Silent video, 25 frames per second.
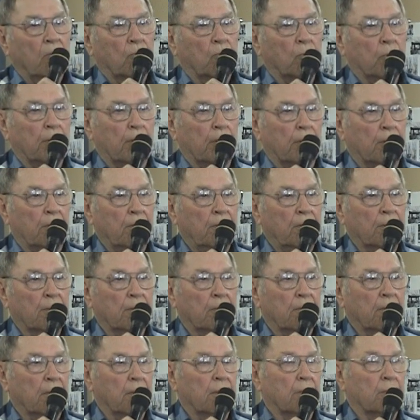Well,
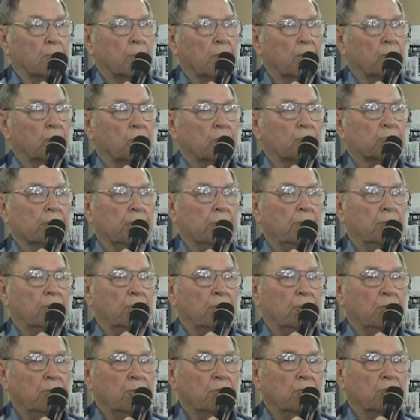I believe it was
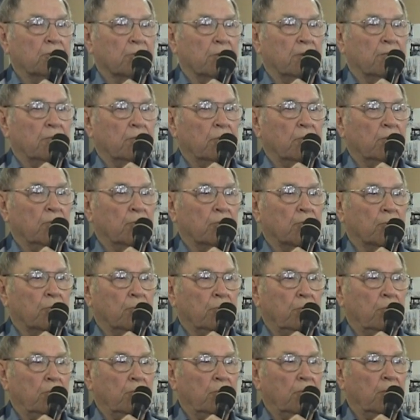
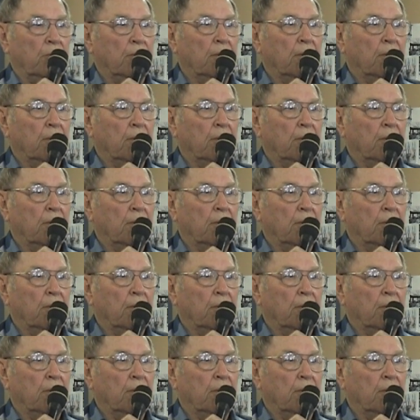1873,